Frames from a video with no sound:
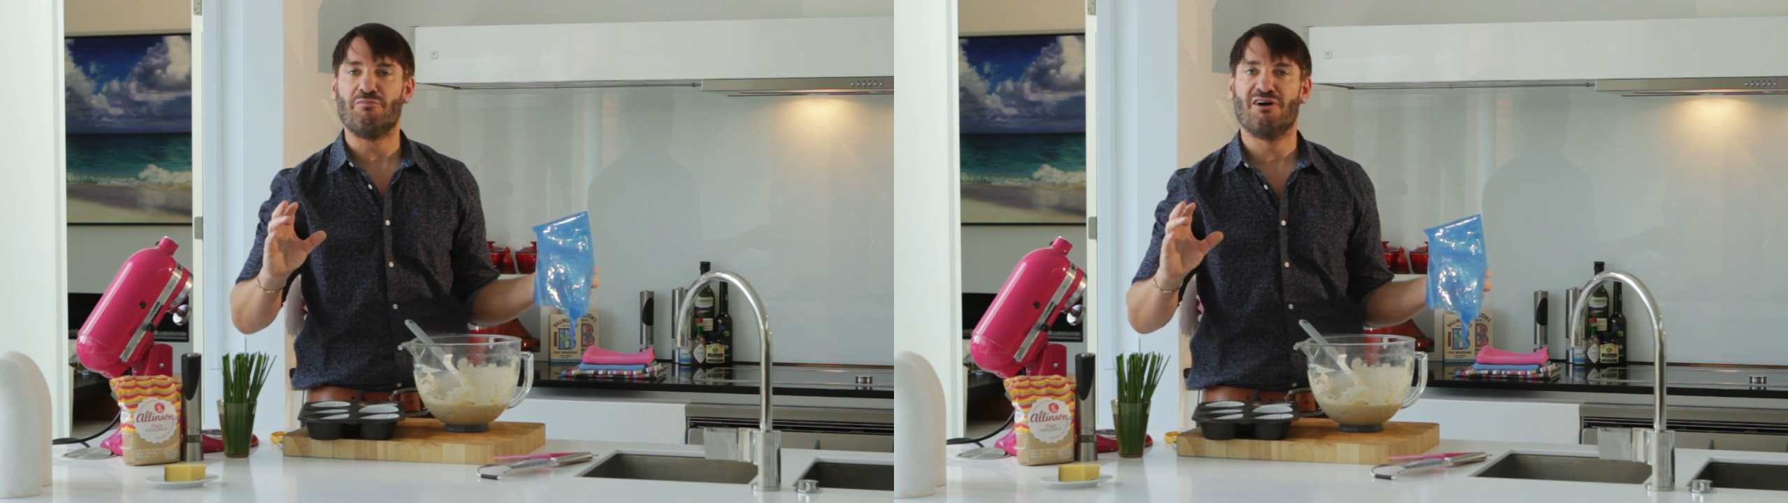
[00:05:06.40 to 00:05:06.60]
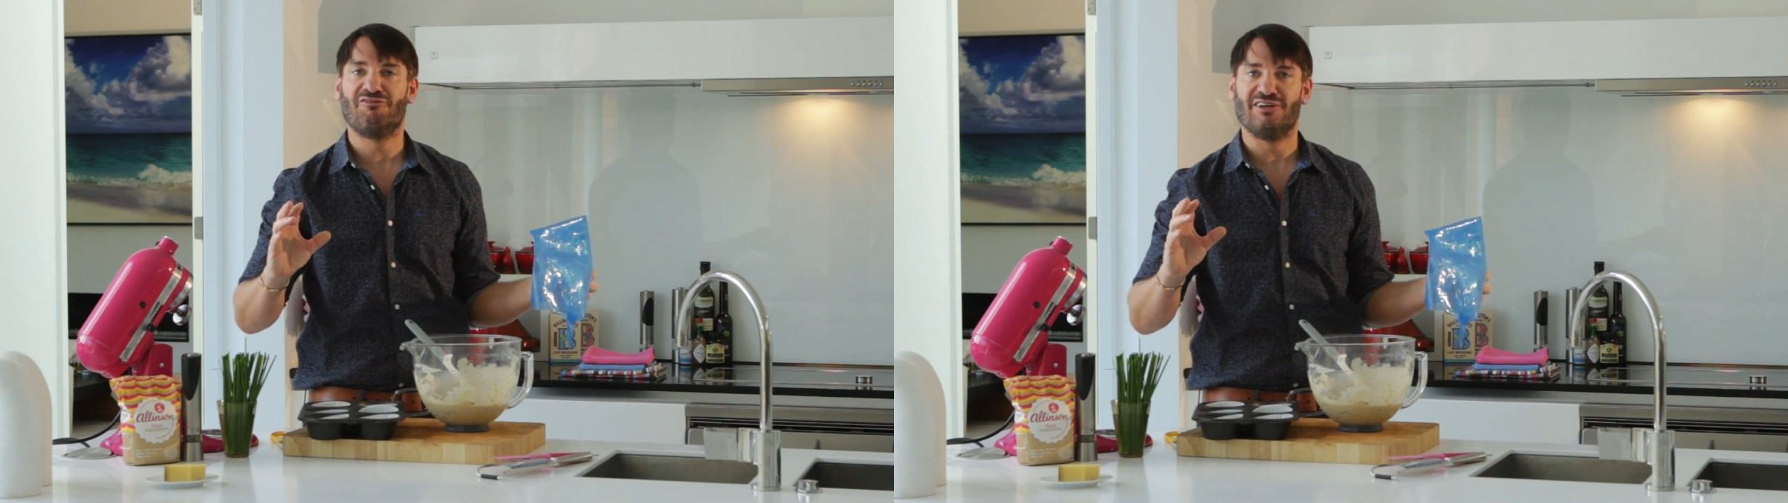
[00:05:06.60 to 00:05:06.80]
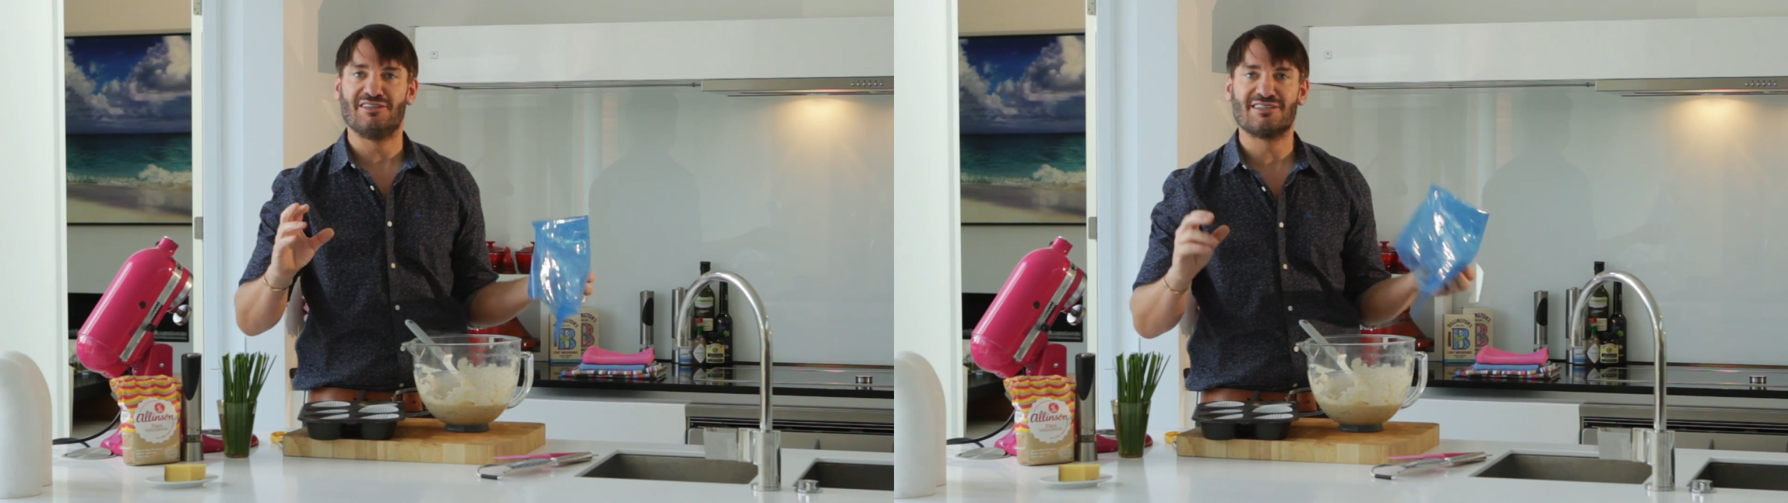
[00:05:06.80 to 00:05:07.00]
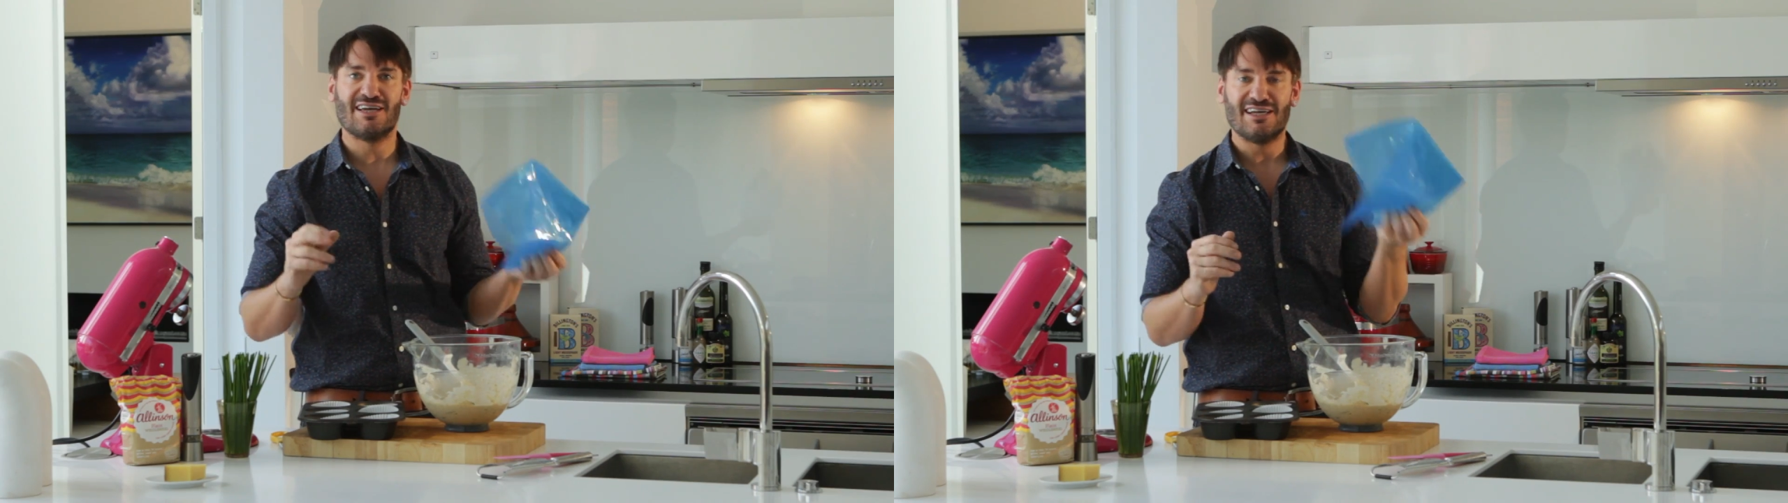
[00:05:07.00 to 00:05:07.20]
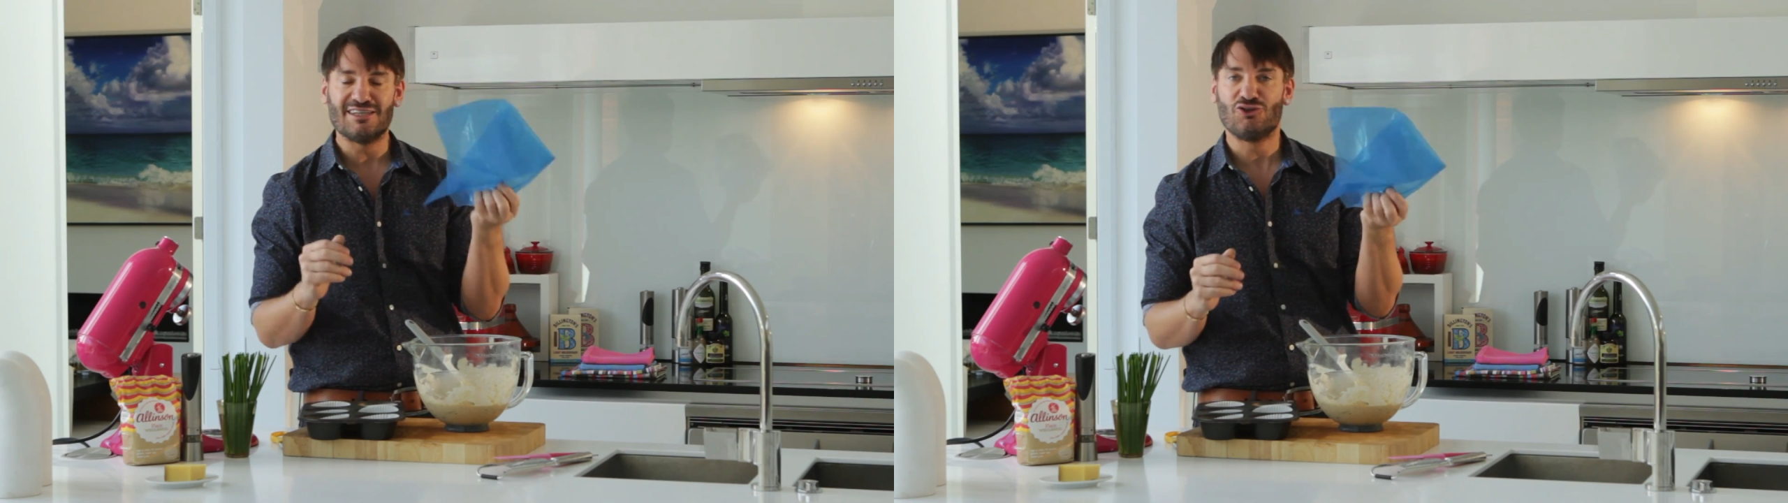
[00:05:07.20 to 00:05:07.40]
muffins
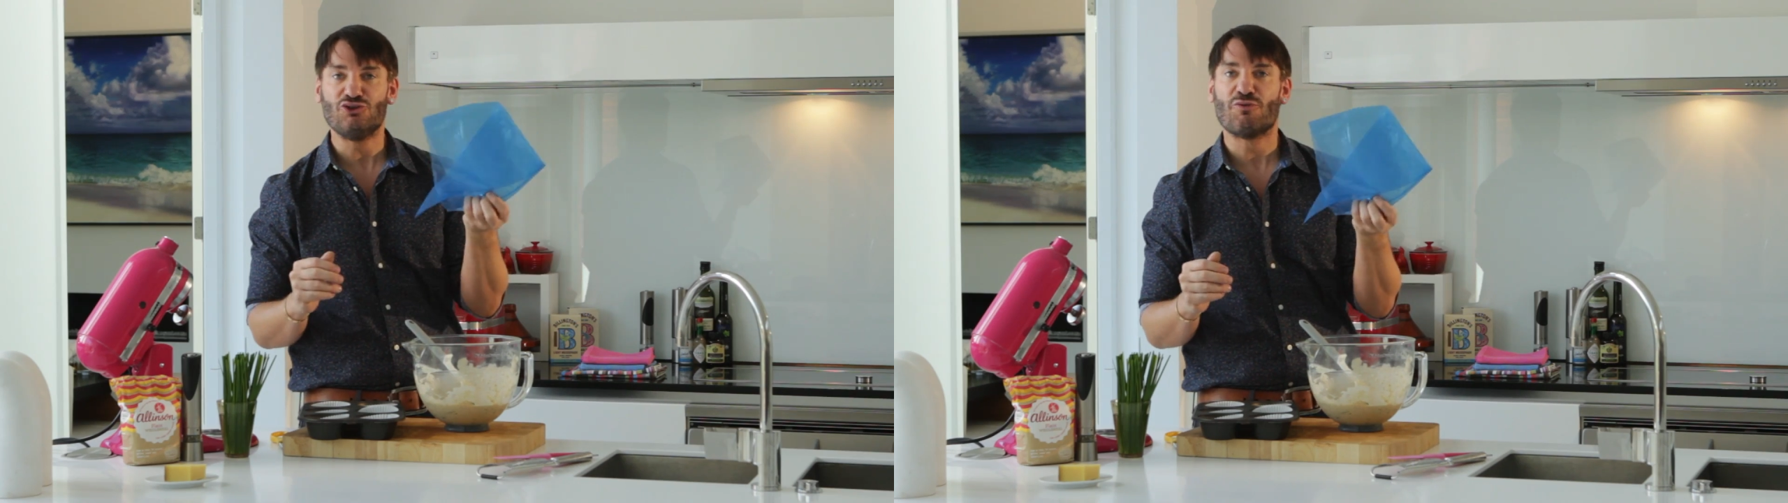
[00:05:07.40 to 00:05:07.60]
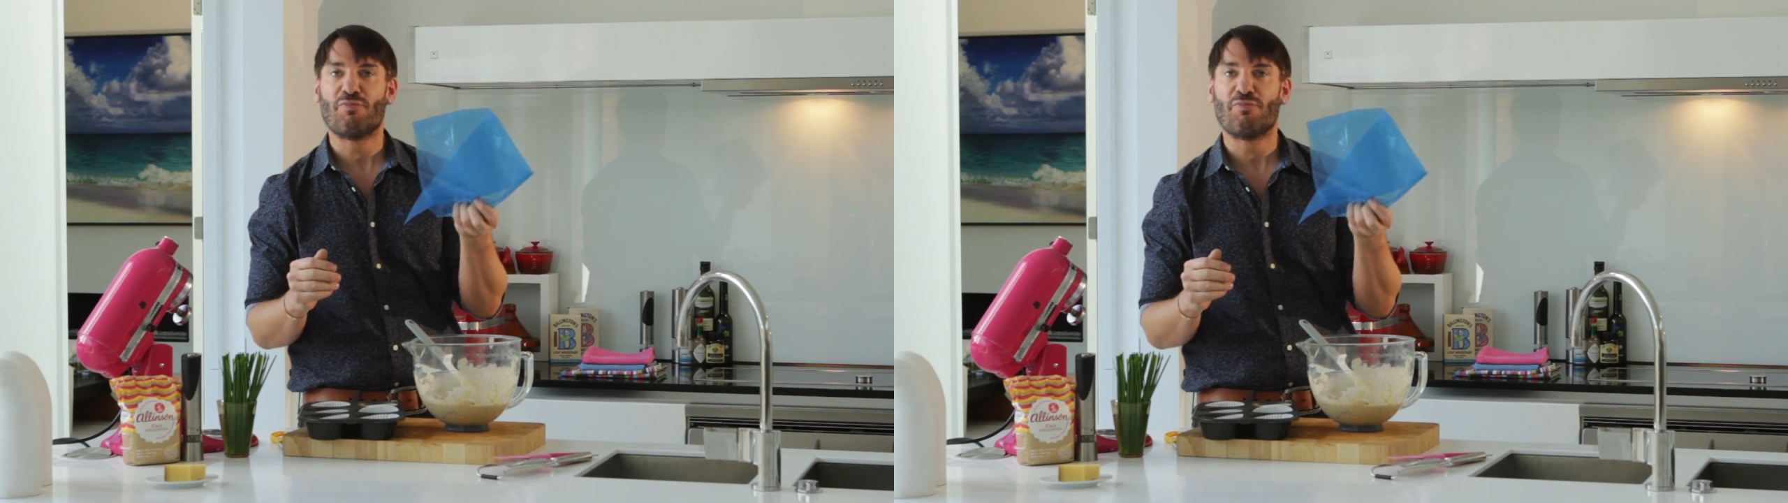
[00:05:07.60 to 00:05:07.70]
is to use a